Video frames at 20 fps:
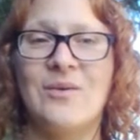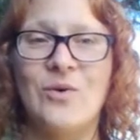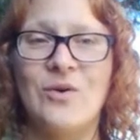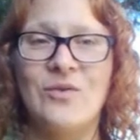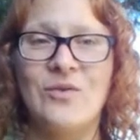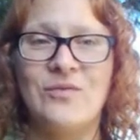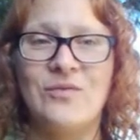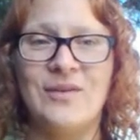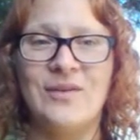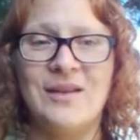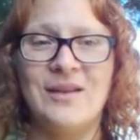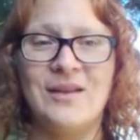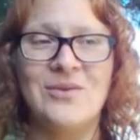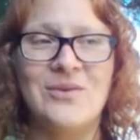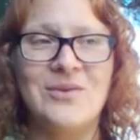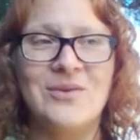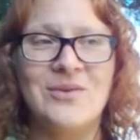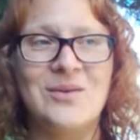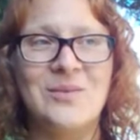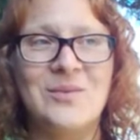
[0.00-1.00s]
waffling
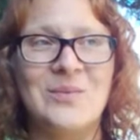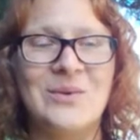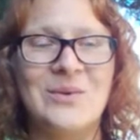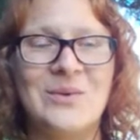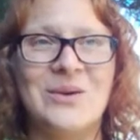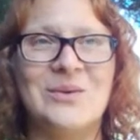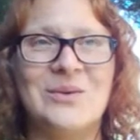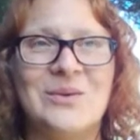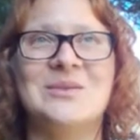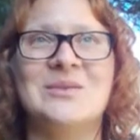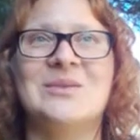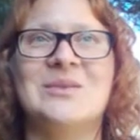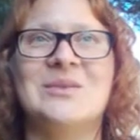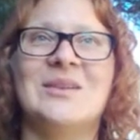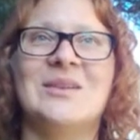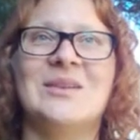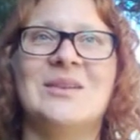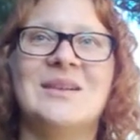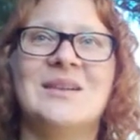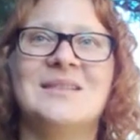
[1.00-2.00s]
on about
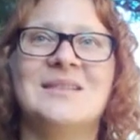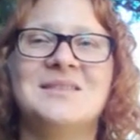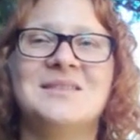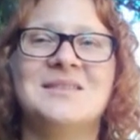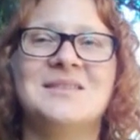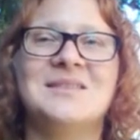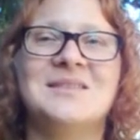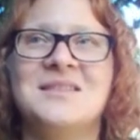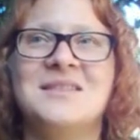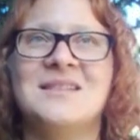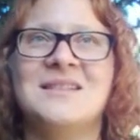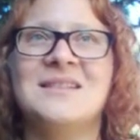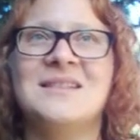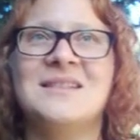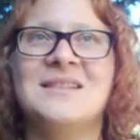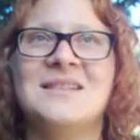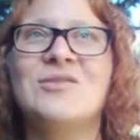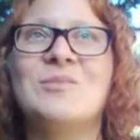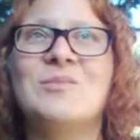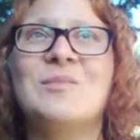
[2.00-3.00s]
uh, digital
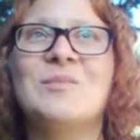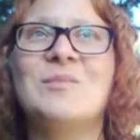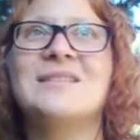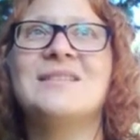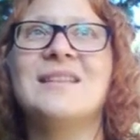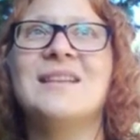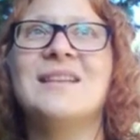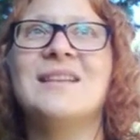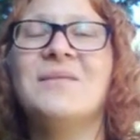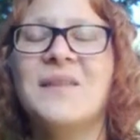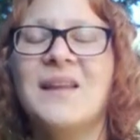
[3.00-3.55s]
necromancy.